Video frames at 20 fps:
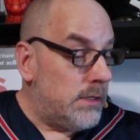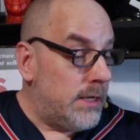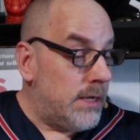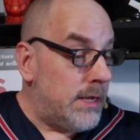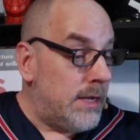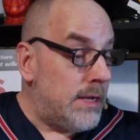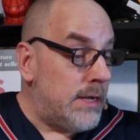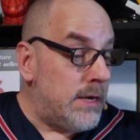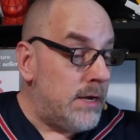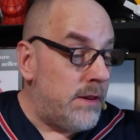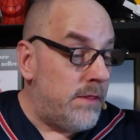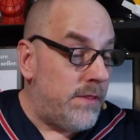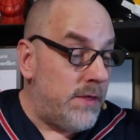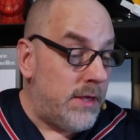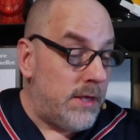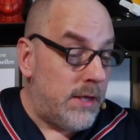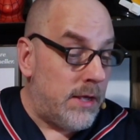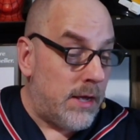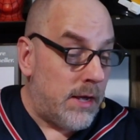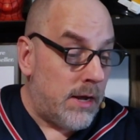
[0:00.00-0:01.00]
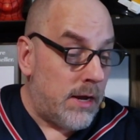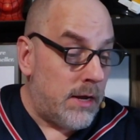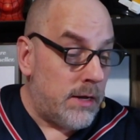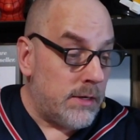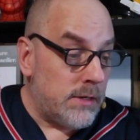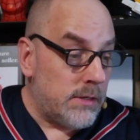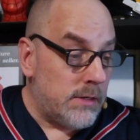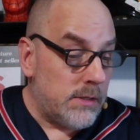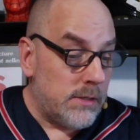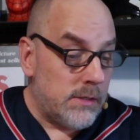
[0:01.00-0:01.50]
In the
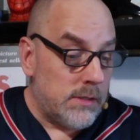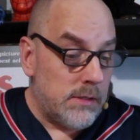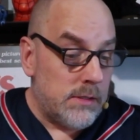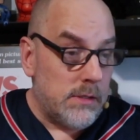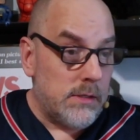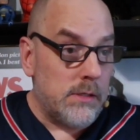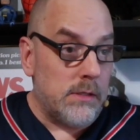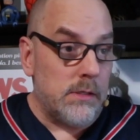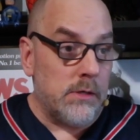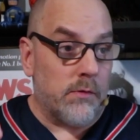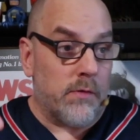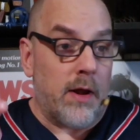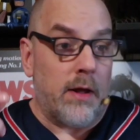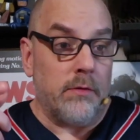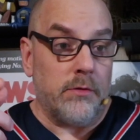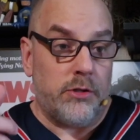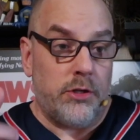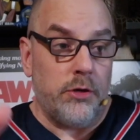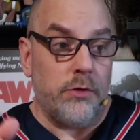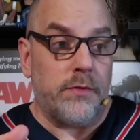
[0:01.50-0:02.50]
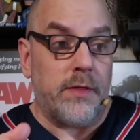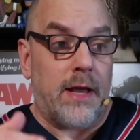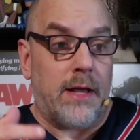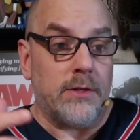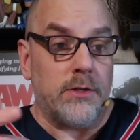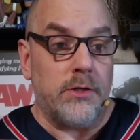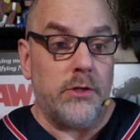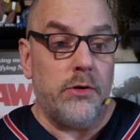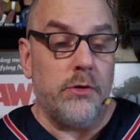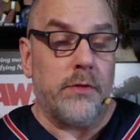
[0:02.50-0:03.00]
around
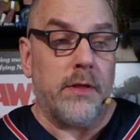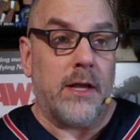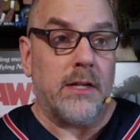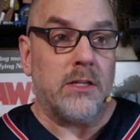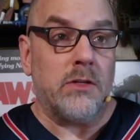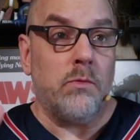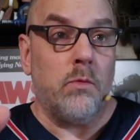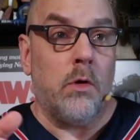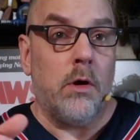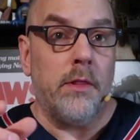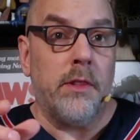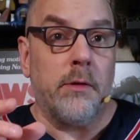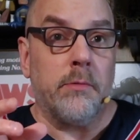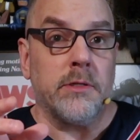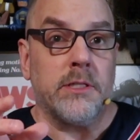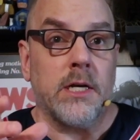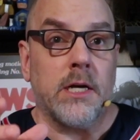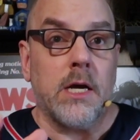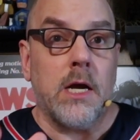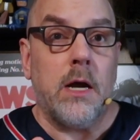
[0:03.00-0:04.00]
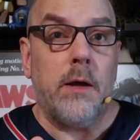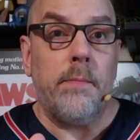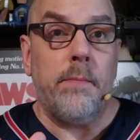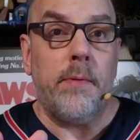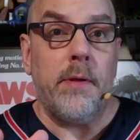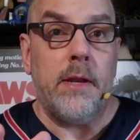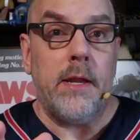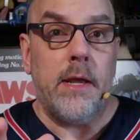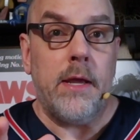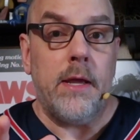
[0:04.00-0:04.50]
2000, 2001, there was a
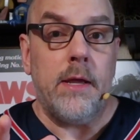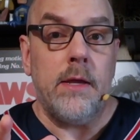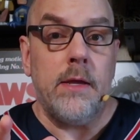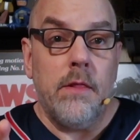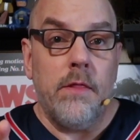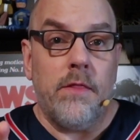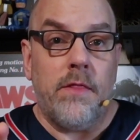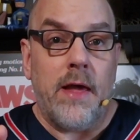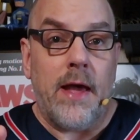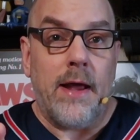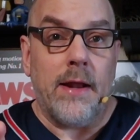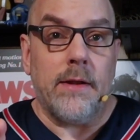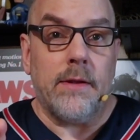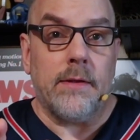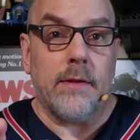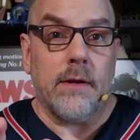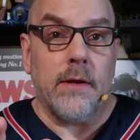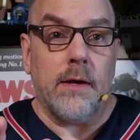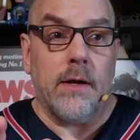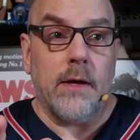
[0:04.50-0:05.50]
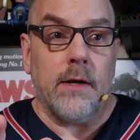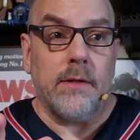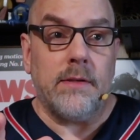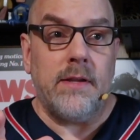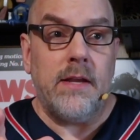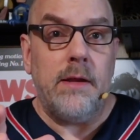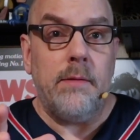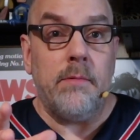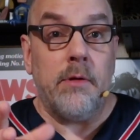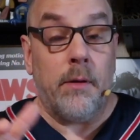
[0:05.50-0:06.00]
company that
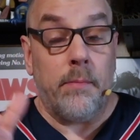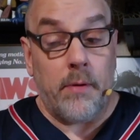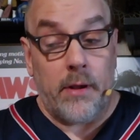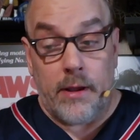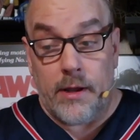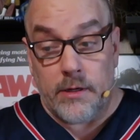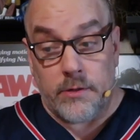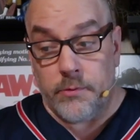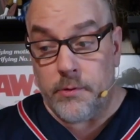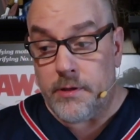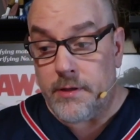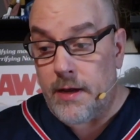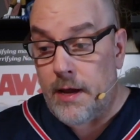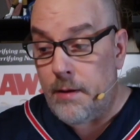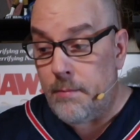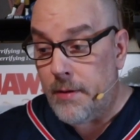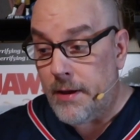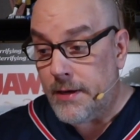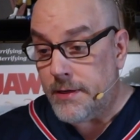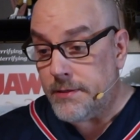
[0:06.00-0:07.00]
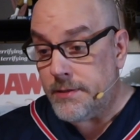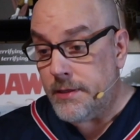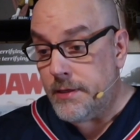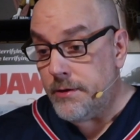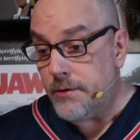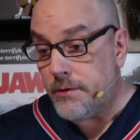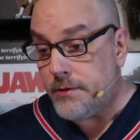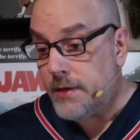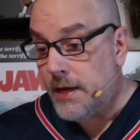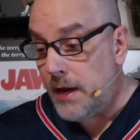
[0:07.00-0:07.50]
teamed up, I guess, with Time magazine
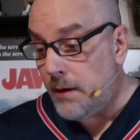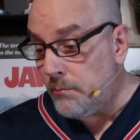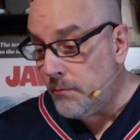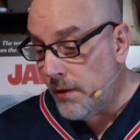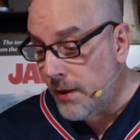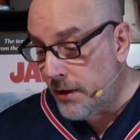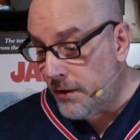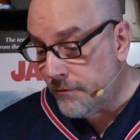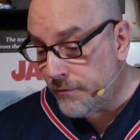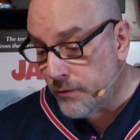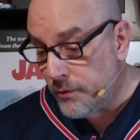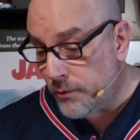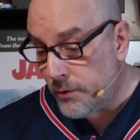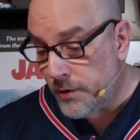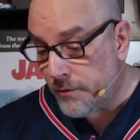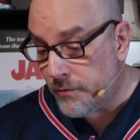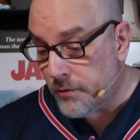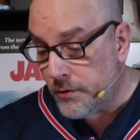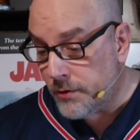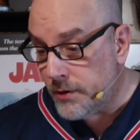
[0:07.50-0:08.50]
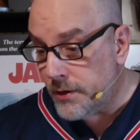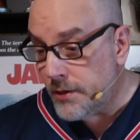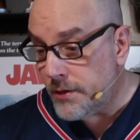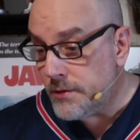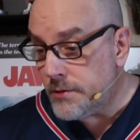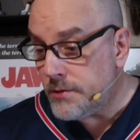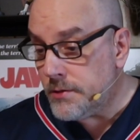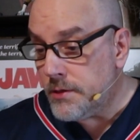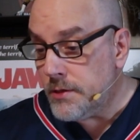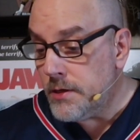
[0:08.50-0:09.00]
or Time Life or whoever it
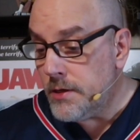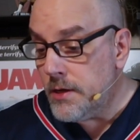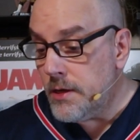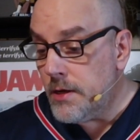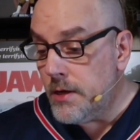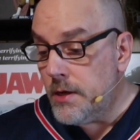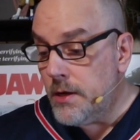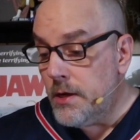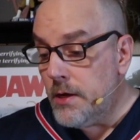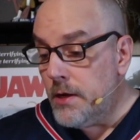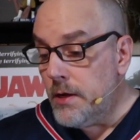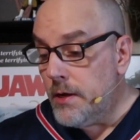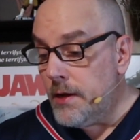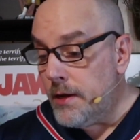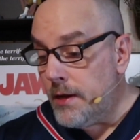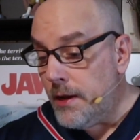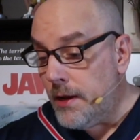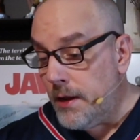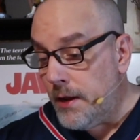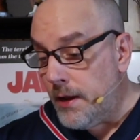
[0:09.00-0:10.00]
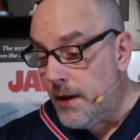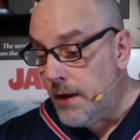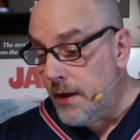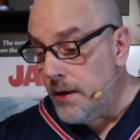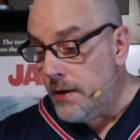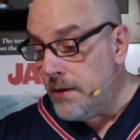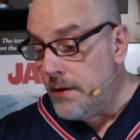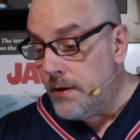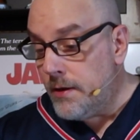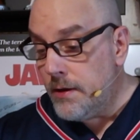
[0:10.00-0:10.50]
is,
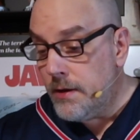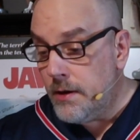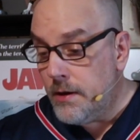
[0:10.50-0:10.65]
and